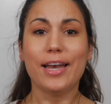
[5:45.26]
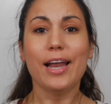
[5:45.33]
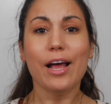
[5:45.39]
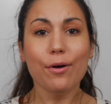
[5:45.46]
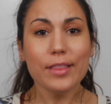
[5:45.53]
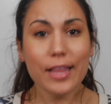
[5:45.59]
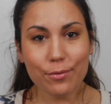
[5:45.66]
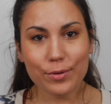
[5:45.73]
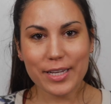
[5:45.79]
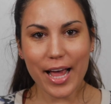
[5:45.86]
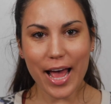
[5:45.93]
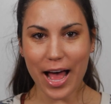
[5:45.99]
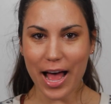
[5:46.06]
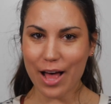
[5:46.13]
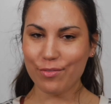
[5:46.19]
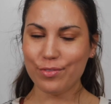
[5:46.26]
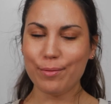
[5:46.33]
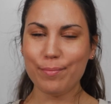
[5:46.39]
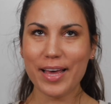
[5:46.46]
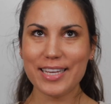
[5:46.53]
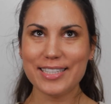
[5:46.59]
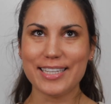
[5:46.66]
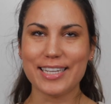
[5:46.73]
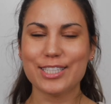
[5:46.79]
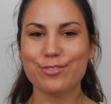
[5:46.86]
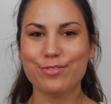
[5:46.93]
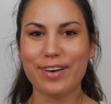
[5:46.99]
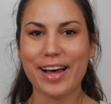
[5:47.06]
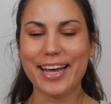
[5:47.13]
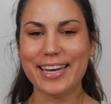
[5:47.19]
now that we have the basics
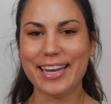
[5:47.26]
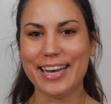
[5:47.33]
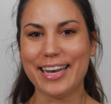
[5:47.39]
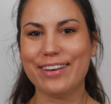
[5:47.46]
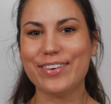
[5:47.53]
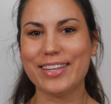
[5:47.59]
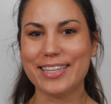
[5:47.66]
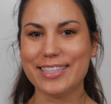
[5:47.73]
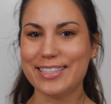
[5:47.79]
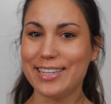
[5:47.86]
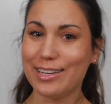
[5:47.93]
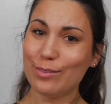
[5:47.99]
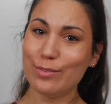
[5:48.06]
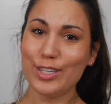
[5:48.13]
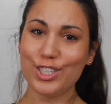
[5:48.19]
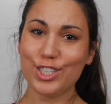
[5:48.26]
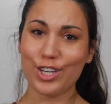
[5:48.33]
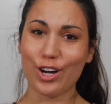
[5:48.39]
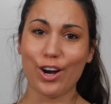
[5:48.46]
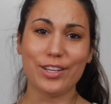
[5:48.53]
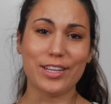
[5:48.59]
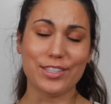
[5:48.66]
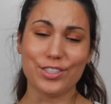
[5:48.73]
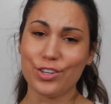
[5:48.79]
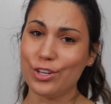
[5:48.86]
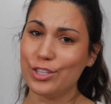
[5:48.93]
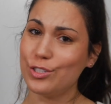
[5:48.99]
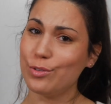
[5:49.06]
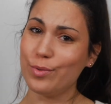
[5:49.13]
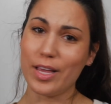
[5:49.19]
finally with this lovely chart that's
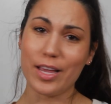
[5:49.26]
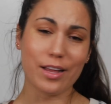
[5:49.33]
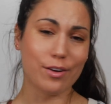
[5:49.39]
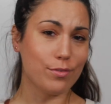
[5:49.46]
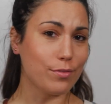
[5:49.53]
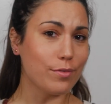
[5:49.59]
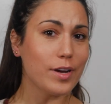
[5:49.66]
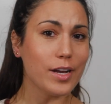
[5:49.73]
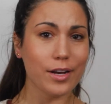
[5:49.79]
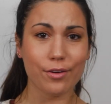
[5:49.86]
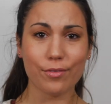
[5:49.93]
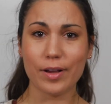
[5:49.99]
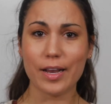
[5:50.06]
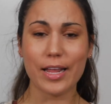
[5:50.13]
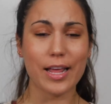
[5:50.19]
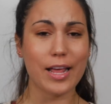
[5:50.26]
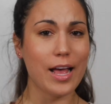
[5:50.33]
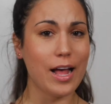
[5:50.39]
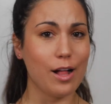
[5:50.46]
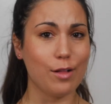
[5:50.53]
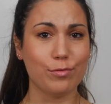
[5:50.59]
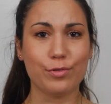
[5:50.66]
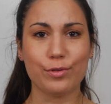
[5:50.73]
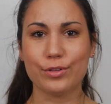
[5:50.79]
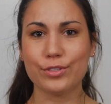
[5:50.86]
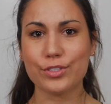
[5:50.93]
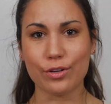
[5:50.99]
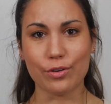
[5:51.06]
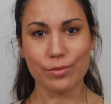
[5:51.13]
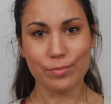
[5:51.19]
going to be really helpful,
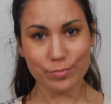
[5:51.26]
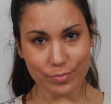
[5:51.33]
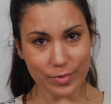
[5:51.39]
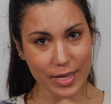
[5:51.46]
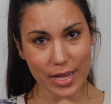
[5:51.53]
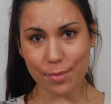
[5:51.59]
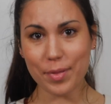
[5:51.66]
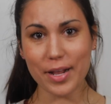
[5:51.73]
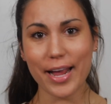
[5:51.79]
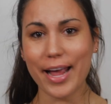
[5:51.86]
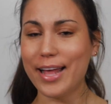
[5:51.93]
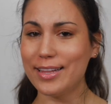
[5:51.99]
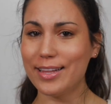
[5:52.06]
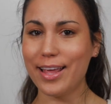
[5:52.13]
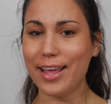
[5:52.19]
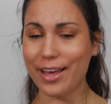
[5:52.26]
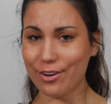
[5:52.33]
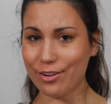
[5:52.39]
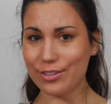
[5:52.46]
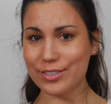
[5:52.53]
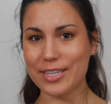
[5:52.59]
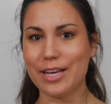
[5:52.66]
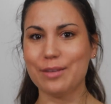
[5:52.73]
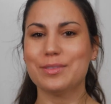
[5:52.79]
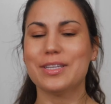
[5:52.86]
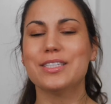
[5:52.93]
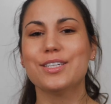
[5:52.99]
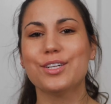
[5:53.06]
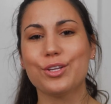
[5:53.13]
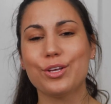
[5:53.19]
so keep it handy at all times
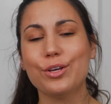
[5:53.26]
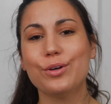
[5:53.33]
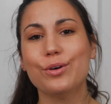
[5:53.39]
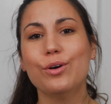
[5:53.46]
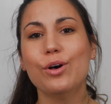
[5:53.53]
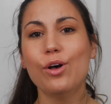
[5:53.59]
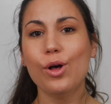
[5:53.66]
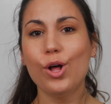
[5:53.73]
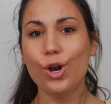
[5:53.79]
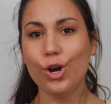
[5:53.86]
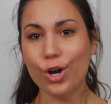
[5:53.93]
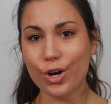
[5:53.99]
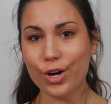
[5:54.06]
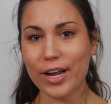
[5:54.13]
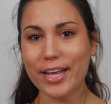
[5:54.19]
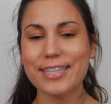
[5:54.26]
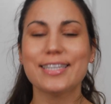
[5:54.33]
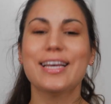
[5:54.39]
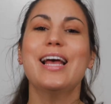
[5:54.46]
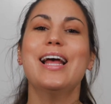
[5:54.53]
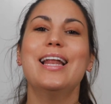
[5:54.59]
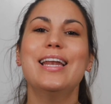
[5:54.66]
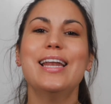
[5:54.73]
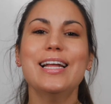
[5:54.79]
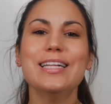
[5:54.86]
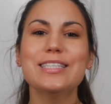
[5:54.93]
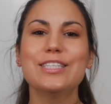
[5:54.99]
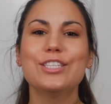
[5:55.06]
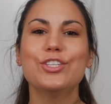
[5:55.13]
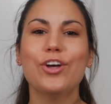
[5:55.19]
until you learn it,
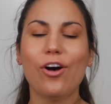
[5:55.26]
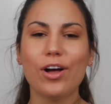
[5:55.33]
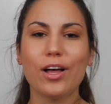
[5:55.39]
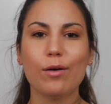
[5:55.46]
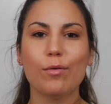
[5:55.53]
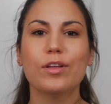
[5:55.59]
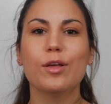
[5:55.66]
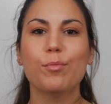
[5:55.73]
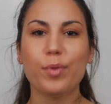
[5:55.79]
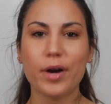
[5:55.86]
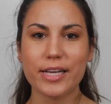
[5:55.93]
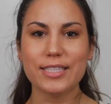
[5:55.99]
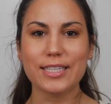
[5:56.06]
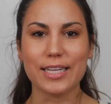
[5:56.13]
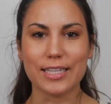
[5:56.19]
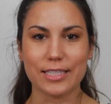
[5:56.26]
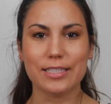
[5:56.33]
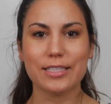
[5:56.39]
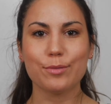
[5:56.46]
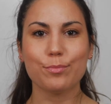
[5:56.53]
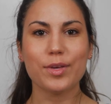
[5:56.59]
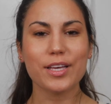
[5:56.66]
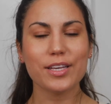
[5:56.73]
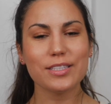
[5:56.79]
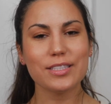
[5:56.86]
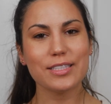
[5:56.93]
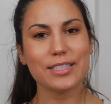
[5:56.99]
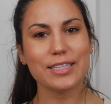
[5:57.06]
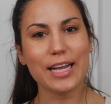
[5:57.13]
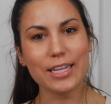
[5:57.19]
let's talk about the present, because
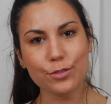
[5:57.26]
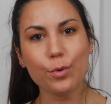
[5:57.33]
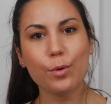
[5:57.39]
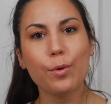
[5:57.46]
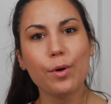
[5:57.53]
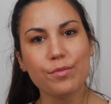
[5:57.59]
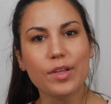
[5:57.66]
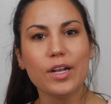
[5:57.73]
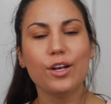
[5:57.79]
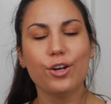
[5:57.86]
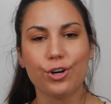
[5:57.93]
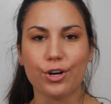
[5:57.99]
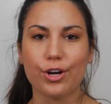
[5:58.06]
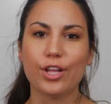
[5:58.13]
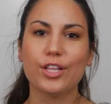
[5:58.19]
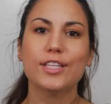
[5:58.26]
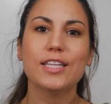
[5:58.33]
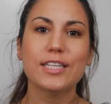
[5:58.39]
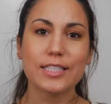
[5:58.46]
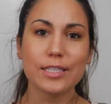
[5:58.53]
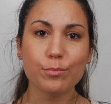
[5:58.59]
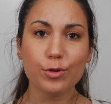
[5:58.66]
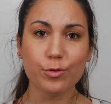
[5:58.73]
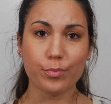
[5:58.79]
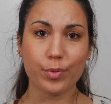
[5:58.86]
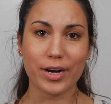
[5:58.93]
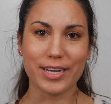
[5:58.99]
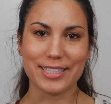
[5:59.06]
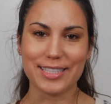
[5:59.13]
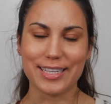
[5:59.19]
that's what we've been learning, the simple
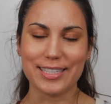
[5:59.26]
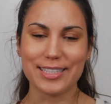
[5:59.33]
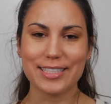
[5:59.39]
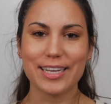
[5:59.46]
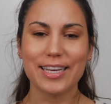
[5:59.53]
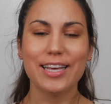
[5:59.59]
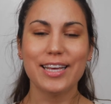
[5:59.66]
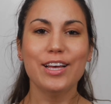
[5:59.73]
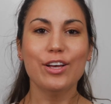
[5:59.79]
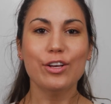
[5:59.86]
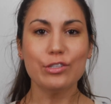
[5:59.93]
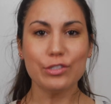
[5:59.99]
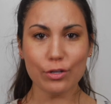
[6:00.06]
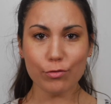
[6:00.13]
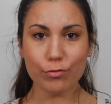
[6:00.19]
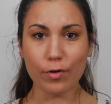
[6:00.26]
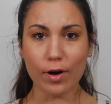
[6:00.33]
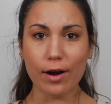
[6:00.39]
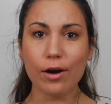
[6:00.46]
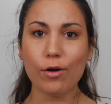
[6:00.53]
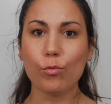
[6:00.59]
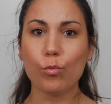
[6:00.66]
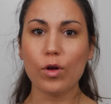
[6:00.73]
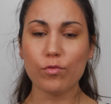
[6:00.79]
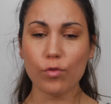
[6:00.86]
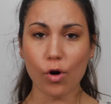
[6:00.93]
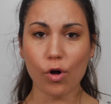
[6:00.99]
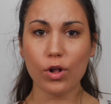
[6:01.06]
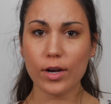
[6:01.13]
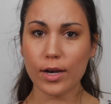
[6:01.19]
present. So far, we've
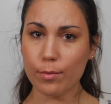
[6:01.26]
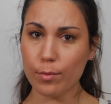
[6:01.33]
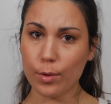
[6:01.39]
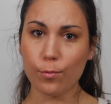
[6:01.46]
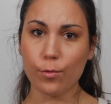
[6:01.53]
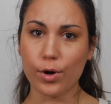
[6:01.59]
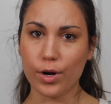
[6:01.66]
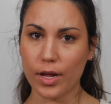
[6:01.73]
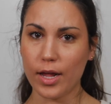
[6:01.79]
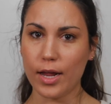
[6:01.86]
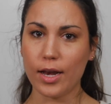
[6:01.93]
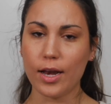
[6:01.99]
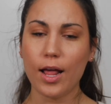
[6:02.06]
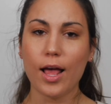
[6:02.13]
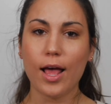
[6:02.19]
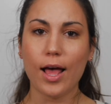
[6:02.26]
only been working